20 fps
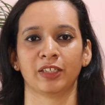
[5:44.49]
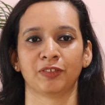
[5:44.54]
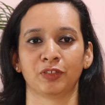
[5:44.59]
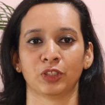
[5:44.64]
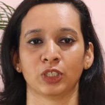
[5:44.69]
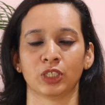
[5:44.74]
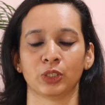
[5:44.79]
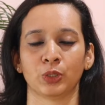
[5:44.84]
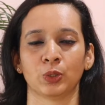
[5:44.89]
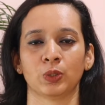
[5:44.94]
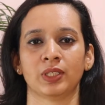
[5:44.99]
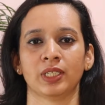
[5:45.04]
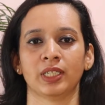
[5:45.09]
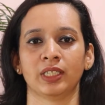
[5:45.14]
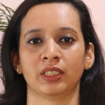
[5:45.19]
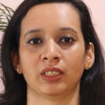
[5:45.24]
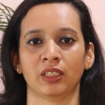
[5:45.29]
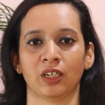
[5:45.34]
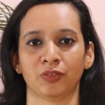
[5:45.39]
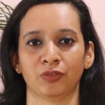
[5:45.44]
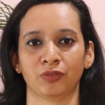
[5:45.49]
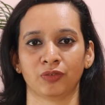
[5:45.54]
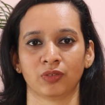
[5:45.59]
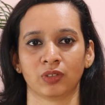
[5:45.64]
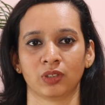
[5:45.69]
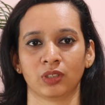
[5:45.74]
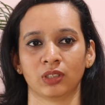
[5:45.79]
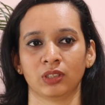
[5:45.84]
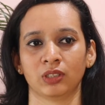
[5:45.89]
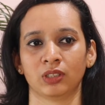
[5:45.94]
If you are using tough
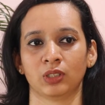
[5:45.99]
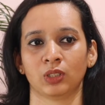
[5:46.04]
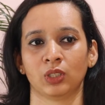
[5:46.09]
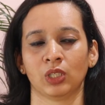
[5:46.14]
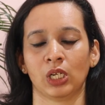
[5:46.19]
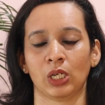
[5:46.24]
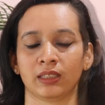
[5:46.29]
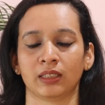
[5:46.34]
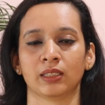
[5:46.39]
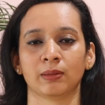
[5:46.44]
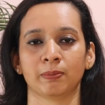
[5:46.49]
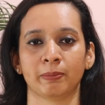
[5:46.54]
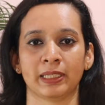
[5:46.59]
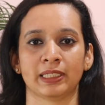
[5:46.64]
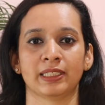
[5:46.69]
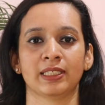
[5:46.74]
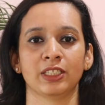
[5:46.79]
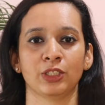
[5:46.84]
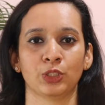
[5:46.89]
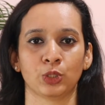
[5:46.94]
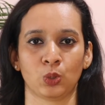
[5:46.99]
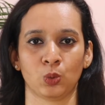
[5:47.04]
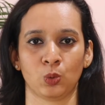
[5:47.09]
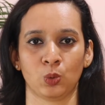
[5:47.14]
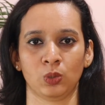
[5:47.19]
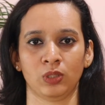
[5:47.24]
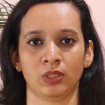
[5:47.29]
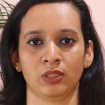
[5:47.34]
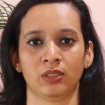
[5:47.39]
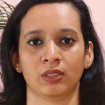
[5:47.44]
words, the message
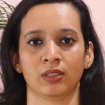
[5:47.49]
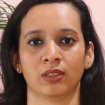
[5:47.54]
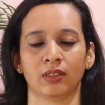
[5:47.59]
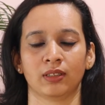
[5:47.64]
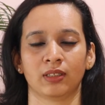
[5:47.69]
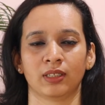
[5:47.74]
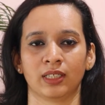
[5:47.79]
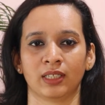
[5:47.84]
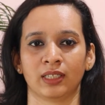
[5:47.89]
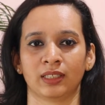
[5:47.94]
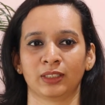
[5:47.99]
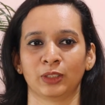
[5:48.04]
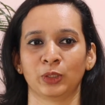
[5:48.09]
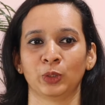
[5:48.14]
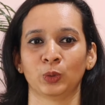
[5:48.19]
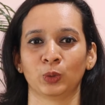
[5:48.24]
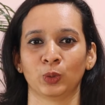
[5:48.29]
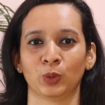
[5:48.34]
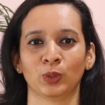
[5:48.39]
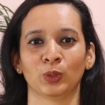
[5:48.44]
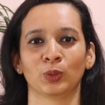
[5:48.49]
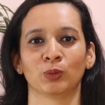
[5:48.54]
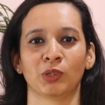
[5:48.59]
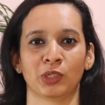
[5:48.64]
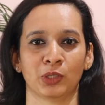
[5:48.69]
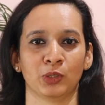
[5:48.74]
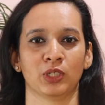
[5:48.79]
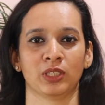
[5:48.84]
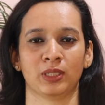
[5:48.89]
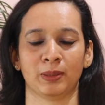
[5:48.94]
goes that you don't know what you are